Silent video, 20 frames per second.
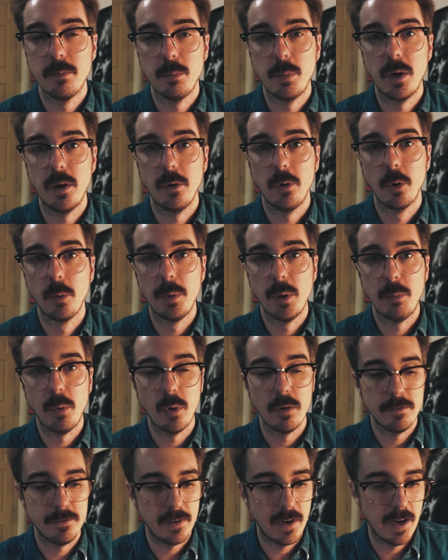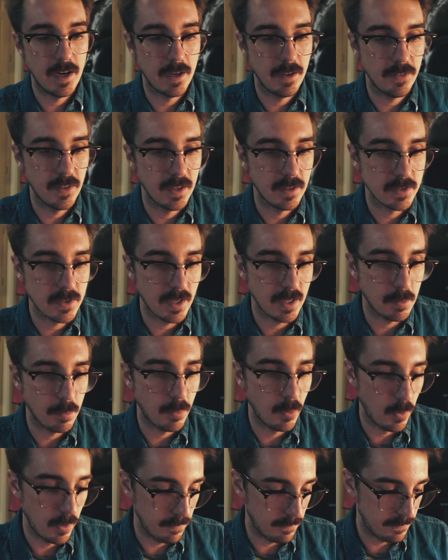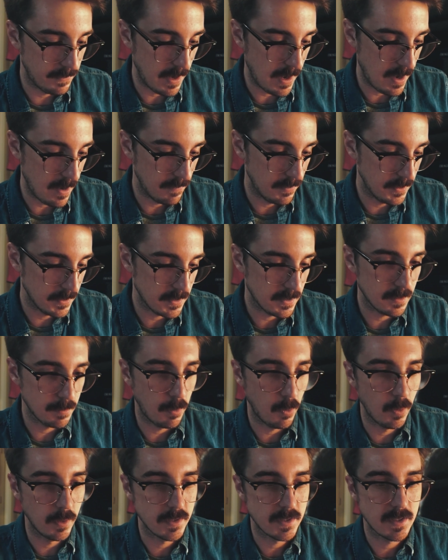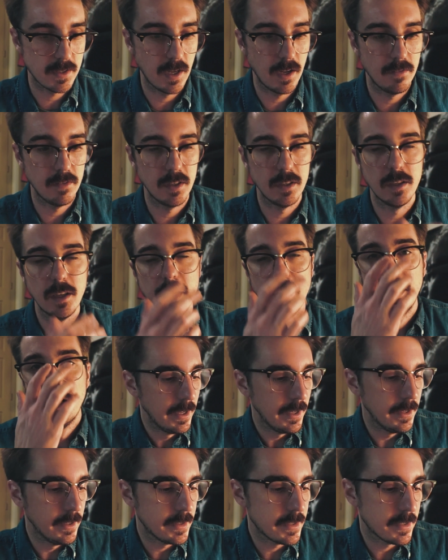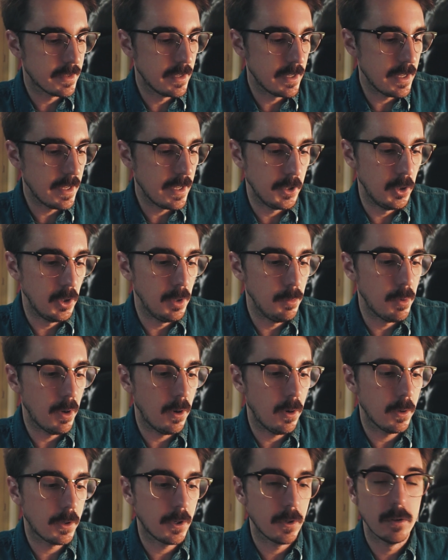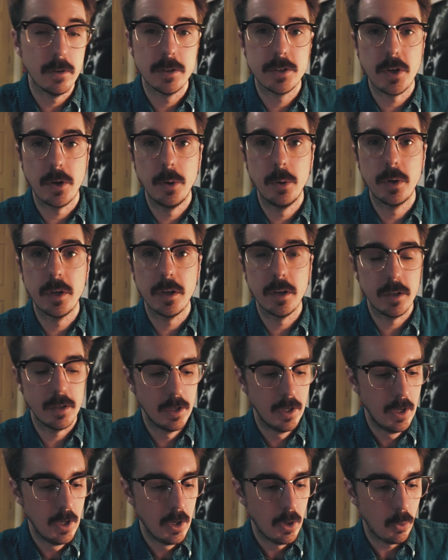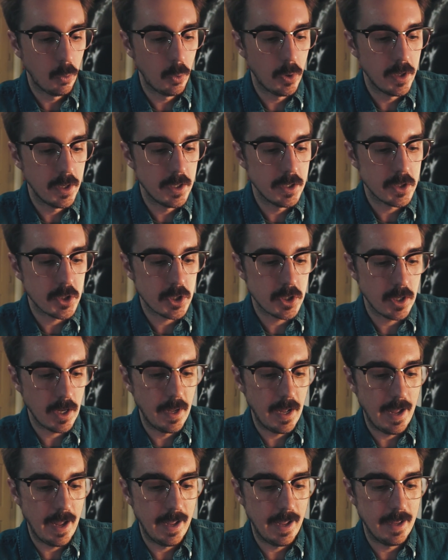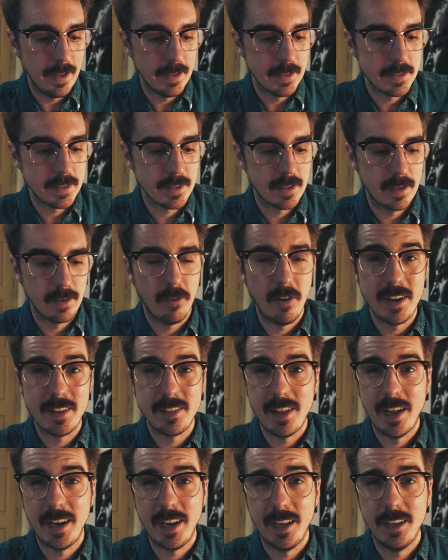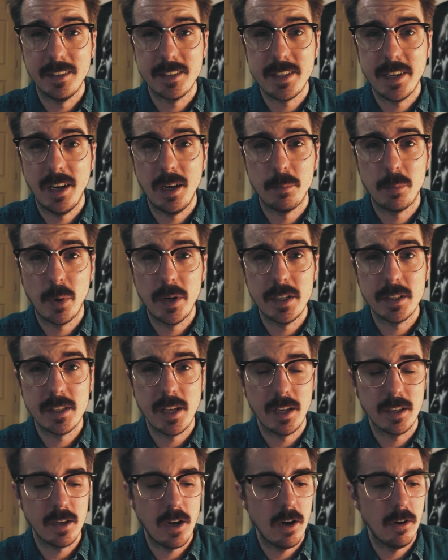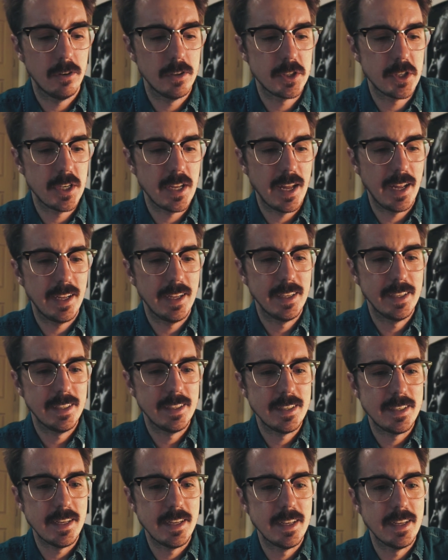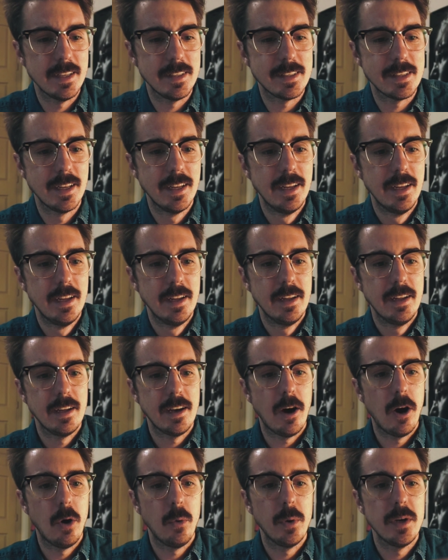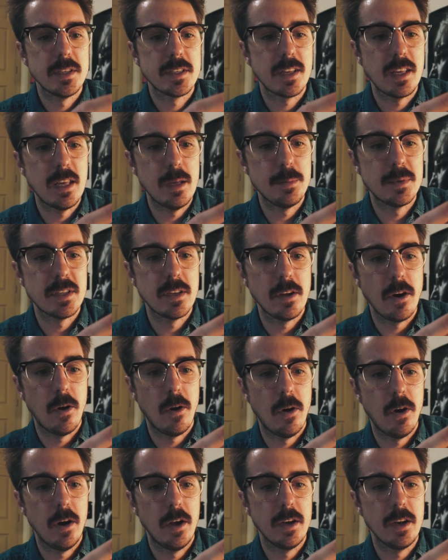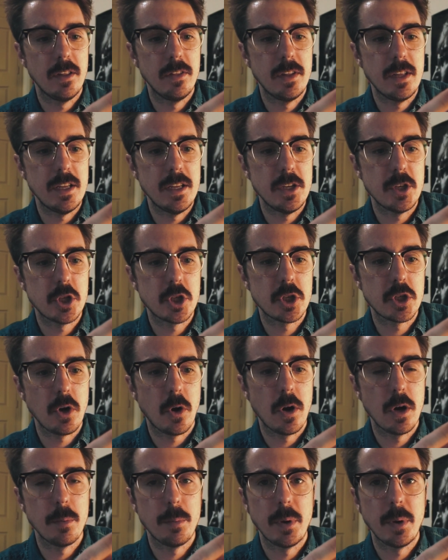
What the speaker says: a little bit more fine. I think it's like a 0.5 and this is 0.7. It's the Uniball Kuratoga, which has like that anti-break technology, and it always keeps it on the sharp